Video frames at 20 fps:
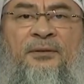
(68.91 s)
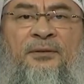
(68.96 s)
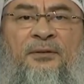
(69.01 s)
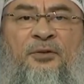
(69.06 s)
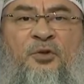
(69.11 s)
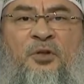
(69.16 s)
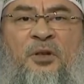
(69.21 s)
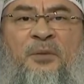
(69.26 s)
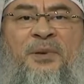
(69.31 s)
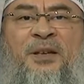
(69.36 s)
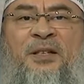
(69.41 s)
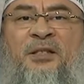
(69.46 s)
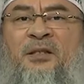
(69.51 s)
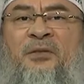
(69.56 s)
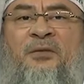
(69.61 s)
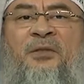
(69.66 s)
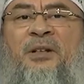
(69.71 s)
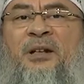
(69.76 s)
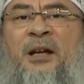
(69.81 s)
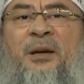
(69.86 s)
to the best
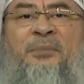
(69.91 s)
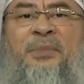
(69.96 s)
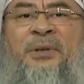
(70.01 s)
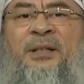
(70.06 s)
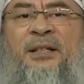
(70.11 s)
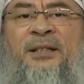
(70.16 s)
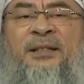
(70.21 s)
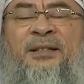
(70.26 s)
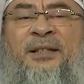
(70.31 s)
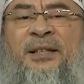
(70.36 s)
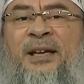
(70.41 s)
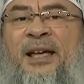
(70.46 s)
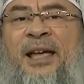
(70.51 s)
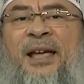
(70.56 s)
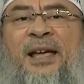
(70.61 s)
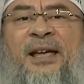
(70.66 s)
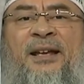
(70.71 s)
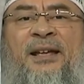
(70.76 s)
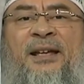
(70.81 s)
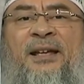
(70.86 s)
of their ability,
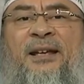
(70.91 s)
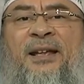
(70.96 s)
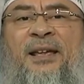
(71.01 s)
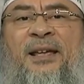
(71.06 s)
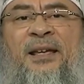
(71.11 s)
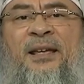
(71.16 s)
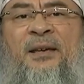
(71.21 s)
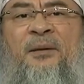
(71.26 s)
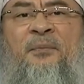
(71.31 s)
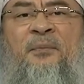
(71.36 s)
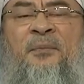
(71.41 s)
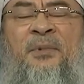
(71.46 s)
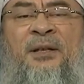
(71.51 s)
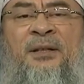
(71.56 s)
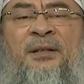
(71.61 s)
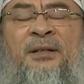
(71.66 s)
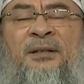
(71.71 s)
any name